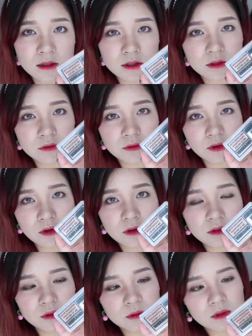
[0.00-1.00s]
this
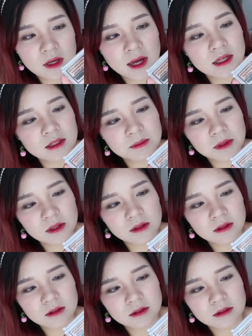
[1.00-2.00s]
for you guys
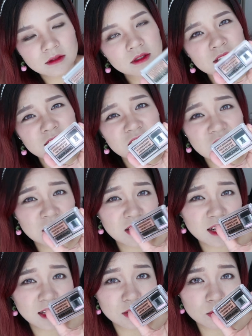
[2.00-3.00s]
because this is
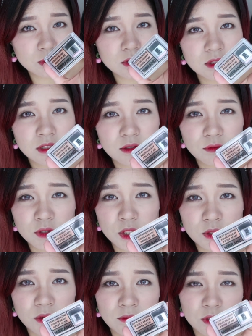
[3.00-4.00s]
not like those in the
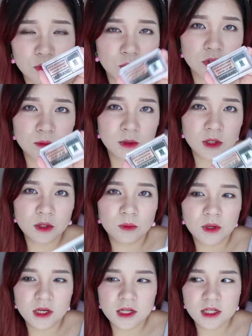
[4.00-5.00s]
video of the social media
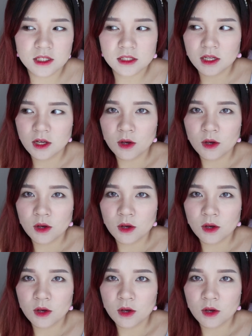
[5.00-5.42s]
where they just